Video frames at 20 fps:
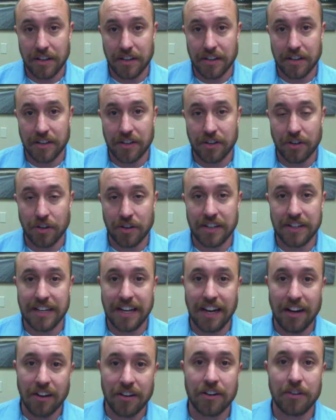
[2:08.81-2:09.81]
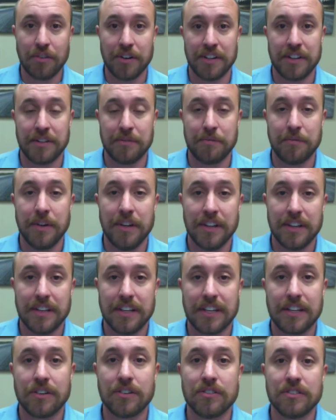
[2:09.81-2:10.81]
the current algorithm that
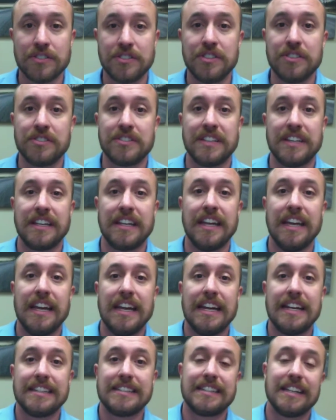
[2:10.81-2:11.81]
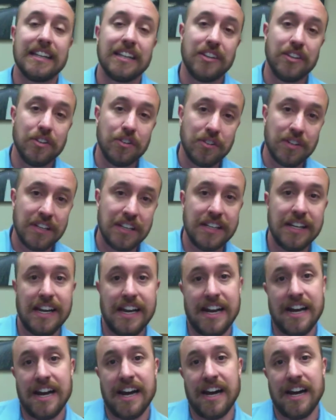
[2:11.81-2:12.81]
Google is using is saying you need to
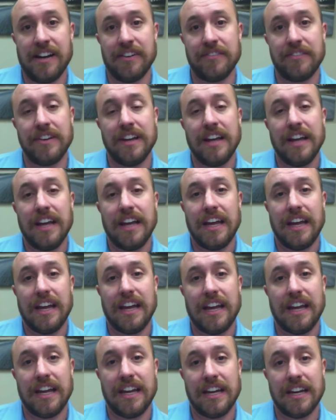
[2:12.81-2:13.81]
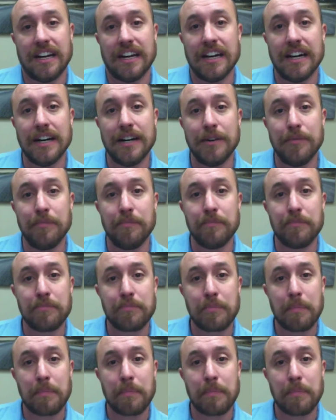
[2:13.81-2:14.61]
have a um,